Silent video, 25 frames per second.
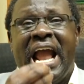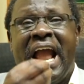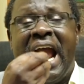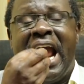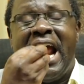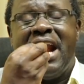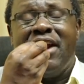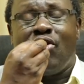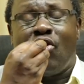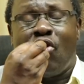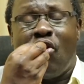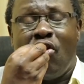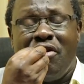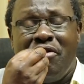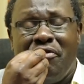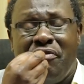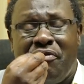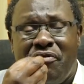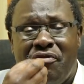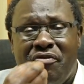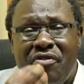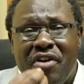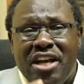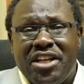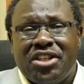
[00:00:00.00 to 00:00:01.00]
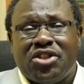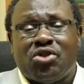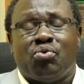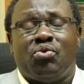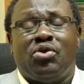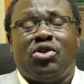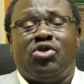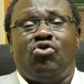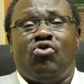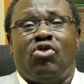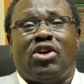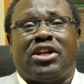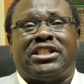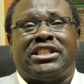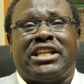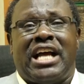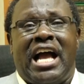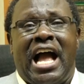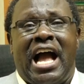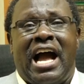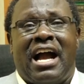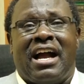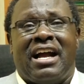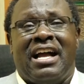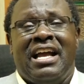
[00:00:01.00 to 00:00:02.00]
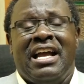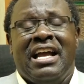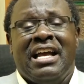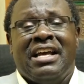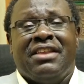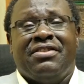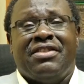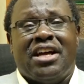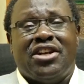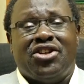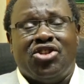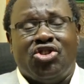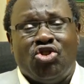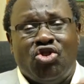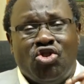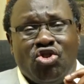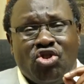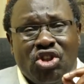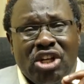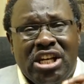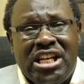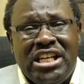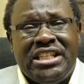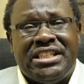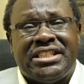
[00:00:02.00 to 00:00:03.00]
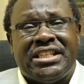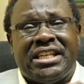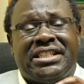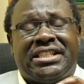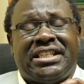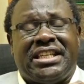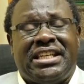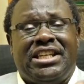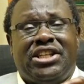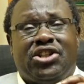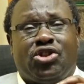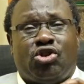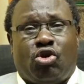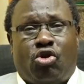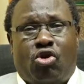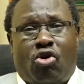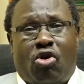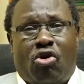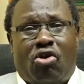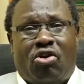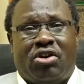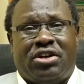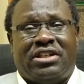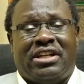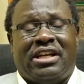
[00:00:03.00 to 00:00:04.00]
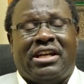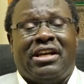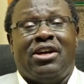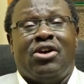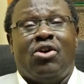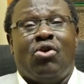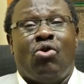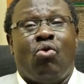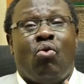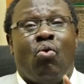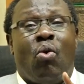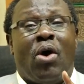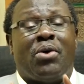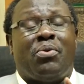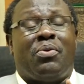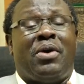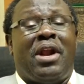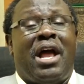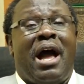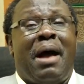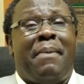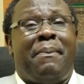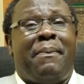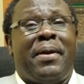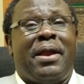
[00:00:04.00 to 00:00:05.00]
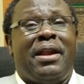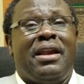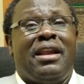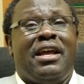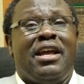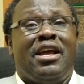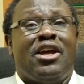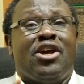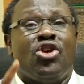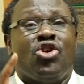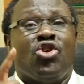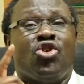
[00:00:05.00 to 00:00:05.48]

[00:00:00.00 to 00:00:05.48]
and confess with your tongue that Jesus is Lord, what will happen?